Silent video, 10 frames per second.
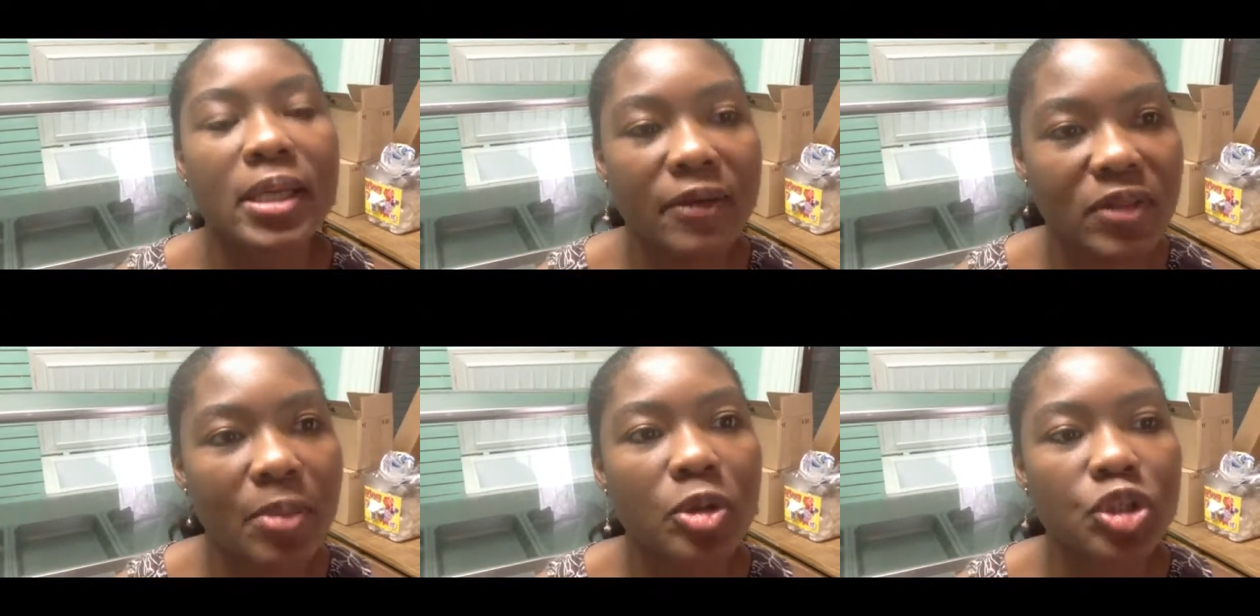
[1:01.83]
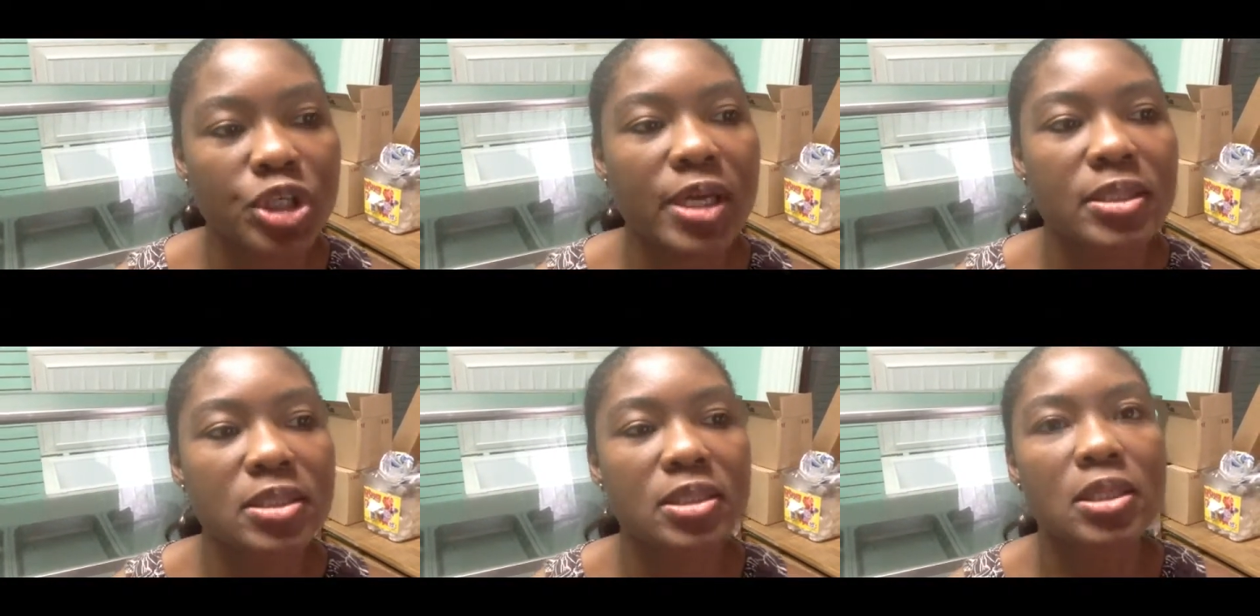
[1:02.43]
Give them a
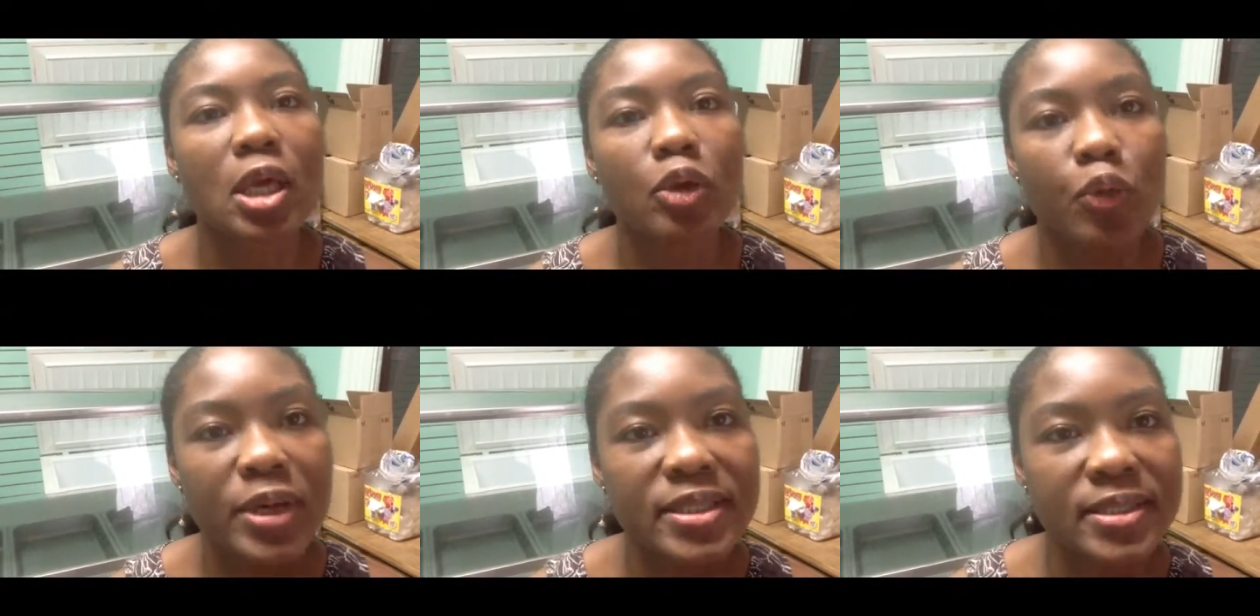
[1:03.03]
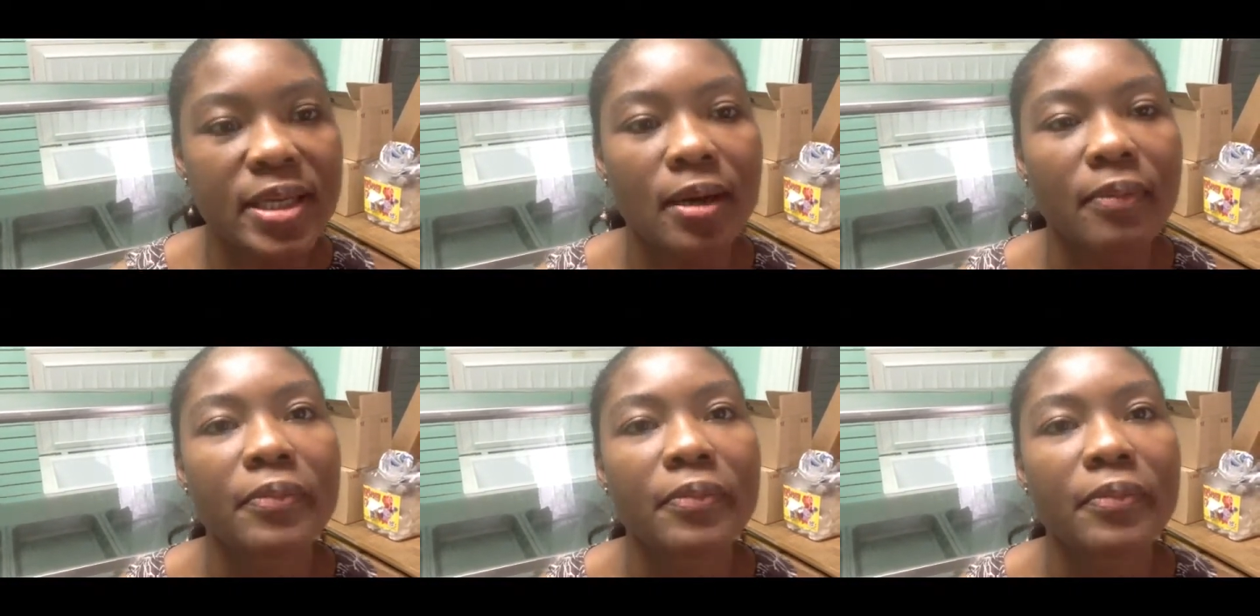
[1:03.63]
chance to excel